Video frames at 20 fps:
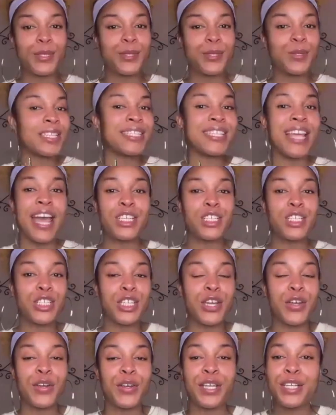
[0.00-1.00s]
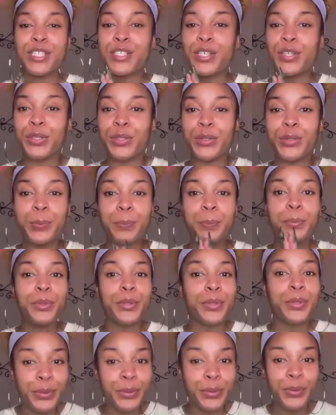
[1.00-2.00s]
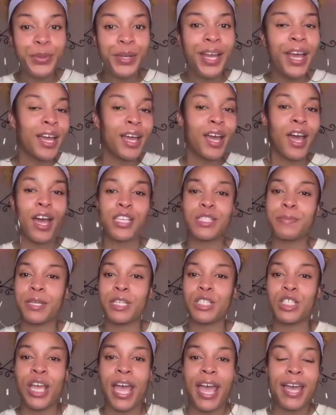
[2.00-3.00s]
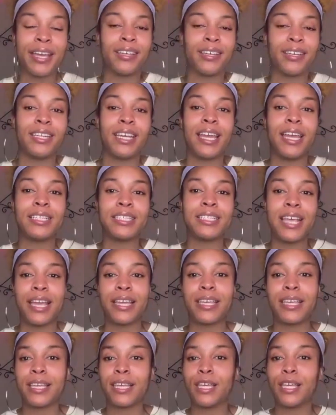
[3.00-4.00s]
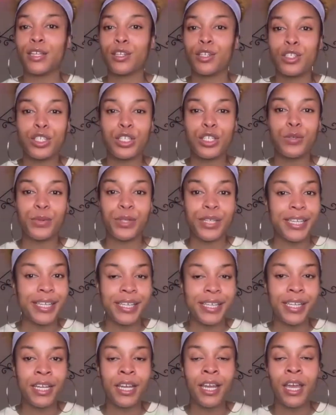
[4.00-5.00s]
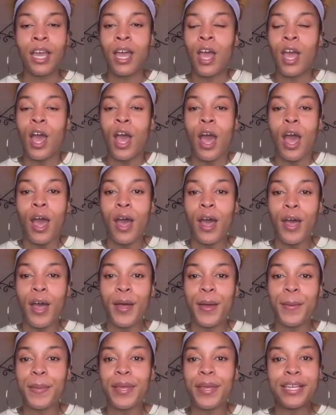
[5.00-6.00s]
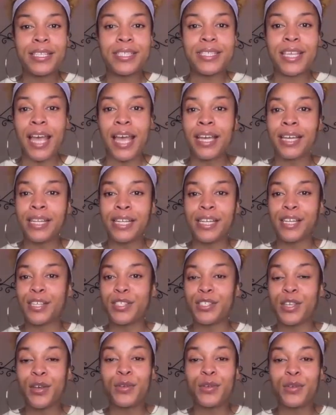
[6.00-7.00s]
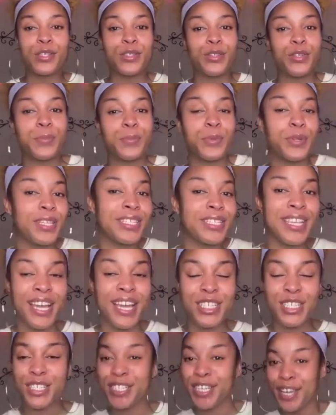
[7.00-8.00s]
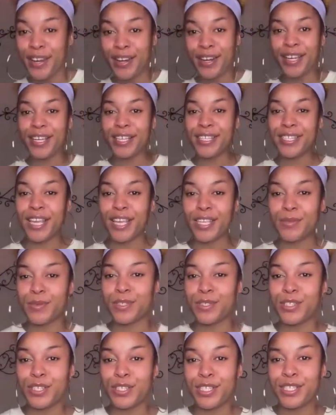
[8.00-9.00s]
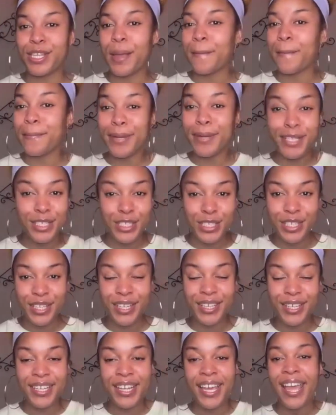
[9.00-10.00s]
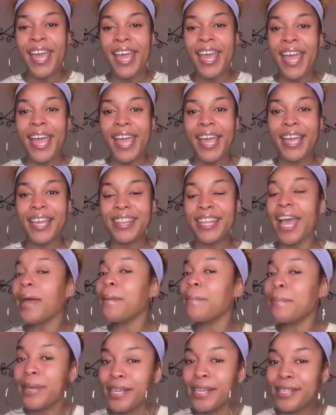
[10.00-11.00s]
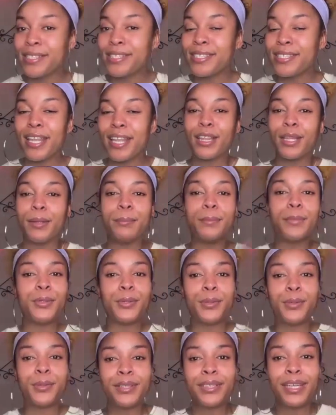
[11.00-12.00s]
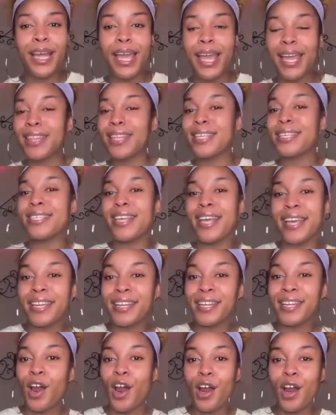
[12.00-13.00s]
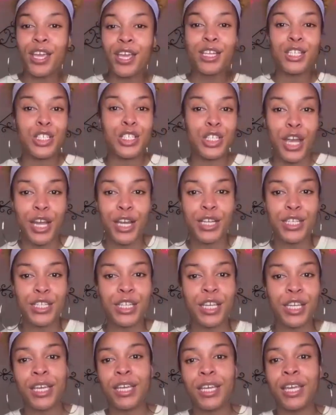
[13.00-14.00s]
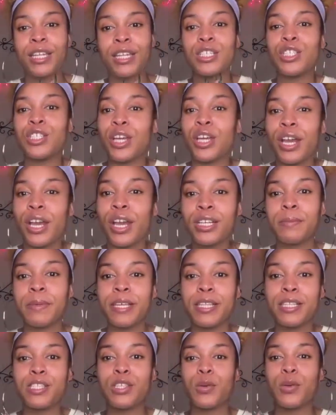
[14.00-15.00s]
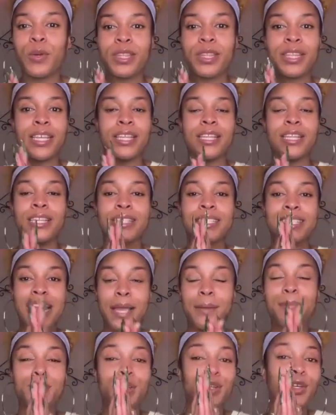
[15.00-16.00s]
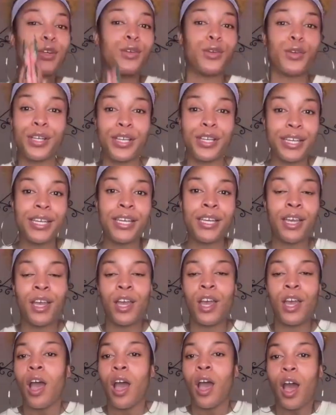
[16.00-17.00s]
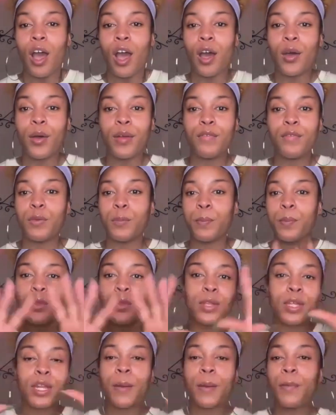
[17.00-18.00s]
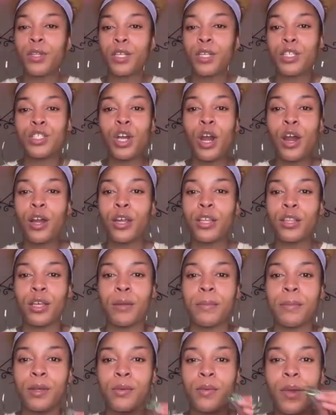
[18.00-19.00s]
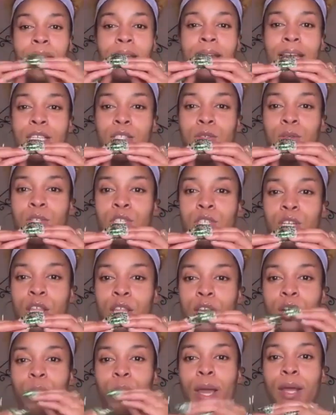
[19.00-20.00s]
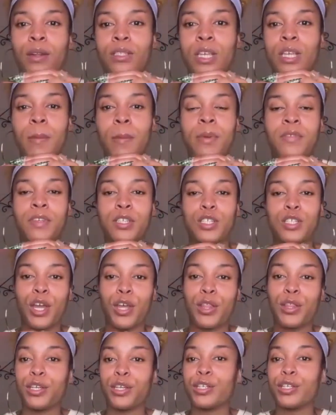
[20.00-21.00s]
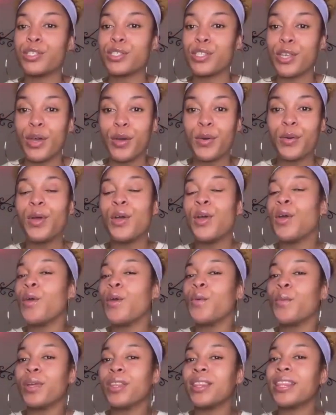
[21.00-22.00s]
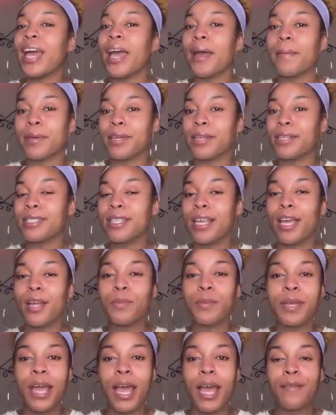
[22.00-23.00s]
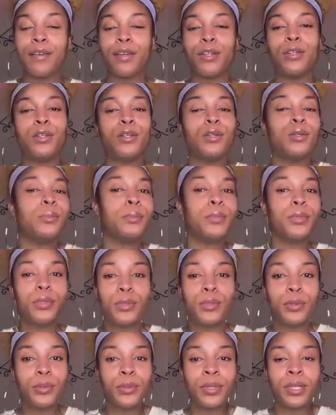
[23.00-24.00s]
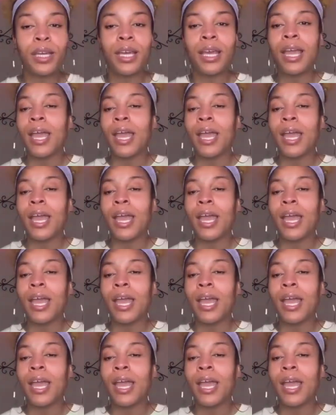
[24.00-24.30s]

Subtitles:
to the Sagittarius New Moon Cosmic Chat and Psychic Energy Read. Exciting. So it's a new moon in Sagittarius, as we just mentioned. And that means that the moon and the sun are conjunct. And conjunct means they're within the same degree. If you pull it up on the chart, they'll be right next to each other, right on top of each other. So with that being said, we have a new moon,